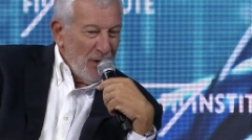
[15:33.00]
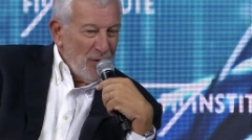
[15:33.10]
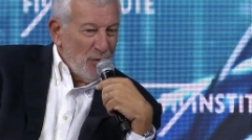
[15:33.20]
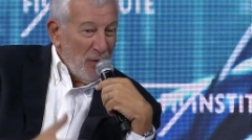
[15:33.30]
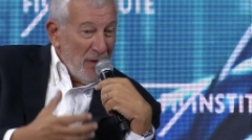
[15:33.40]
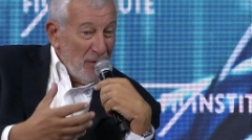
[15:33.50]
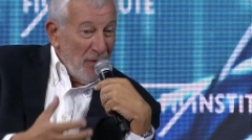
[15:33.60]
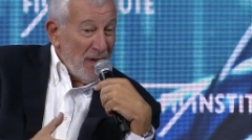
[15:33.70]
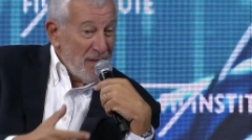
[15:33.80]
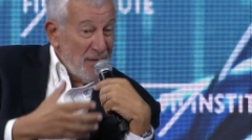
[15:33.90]
to
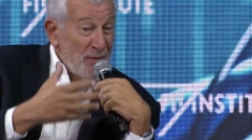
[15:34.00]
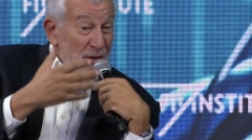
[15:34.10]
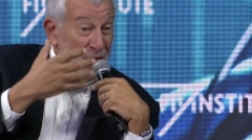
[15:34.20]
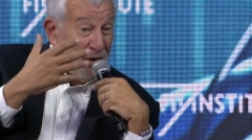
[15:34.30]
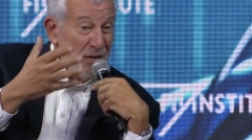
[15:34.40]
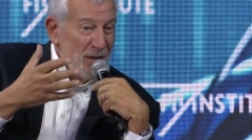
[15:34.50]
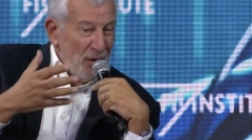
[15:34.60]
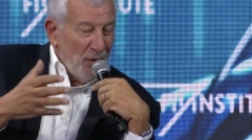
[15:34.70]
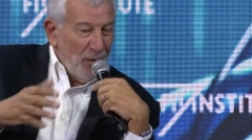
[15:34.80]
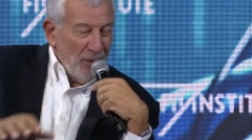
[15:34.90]
invest years
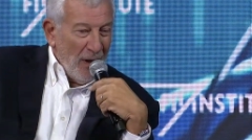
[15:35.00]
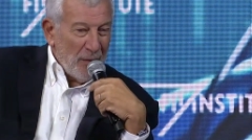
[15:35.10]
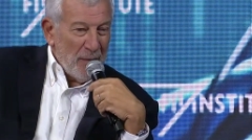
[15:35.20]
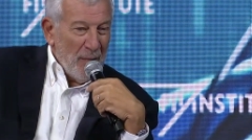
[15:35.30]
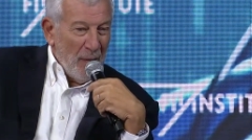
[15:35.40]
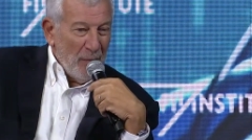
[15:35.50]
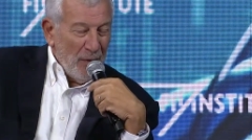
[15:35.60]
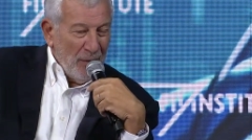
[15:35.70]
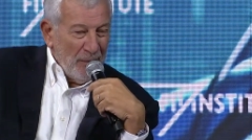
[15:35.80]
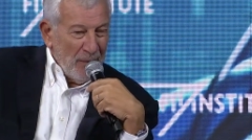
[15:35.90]
ago, I
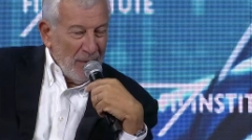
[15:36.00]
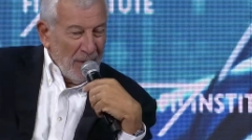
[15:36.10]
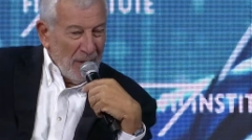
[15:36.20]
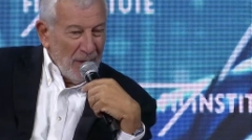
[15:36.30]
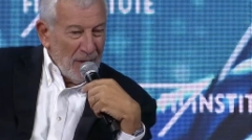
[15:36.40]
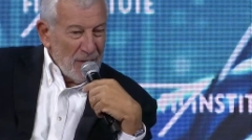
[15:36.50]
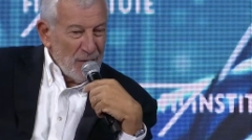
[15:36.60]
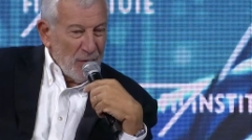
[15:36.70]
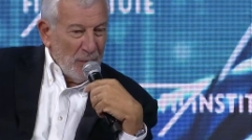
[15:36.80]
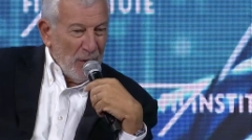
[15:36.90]
remember,
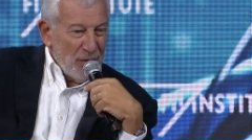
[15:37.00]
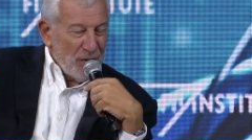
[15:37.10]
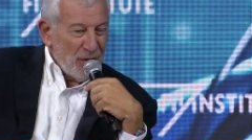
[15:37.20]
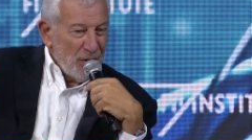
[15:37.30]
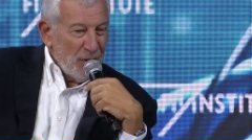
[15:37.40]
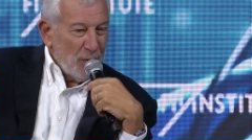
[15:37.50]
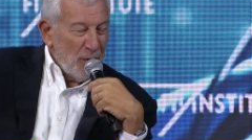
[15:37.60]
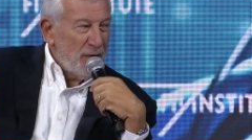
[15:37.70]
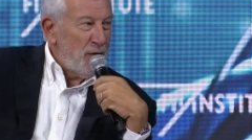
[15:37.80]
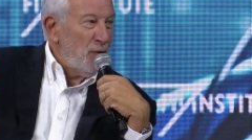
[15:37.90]
so much
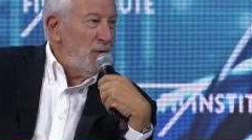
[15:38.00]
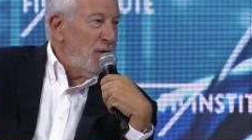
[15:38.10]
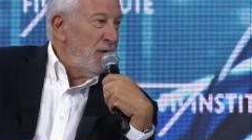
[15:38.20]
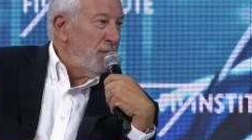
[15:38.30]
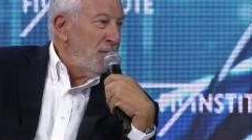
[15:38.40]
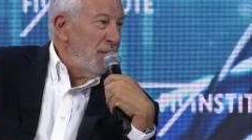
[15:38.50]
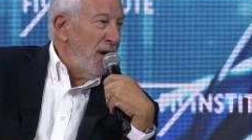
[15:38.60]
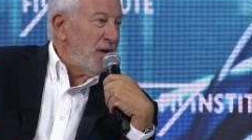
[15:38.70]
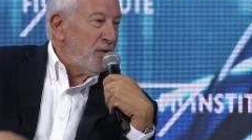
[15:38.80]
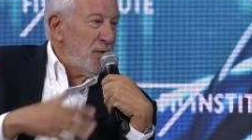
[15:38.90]
with you
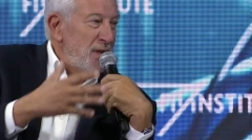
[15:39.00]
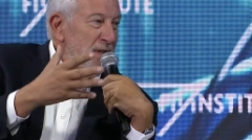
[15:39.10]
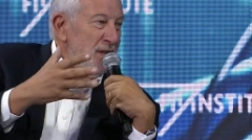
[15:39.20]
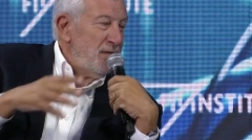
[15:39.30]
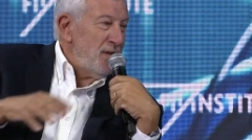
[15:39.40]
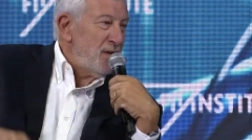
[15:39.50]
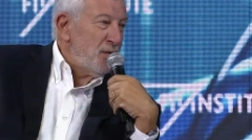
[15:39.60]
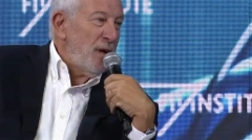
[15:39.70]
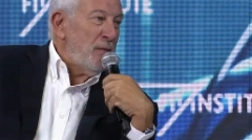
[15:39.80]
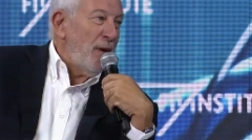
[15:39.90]
and creating this
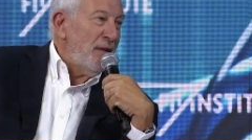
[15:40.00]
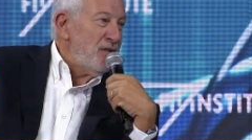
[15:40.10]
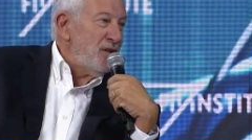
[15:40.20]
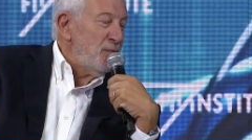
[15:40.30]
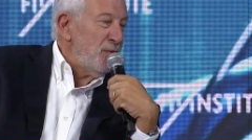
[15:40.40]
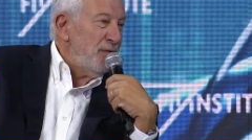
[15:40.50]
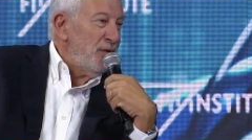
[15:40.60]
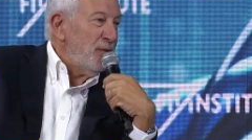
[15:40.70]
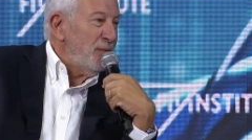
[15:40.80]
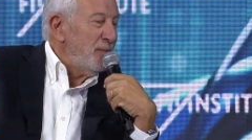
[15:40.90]
great partnership with you.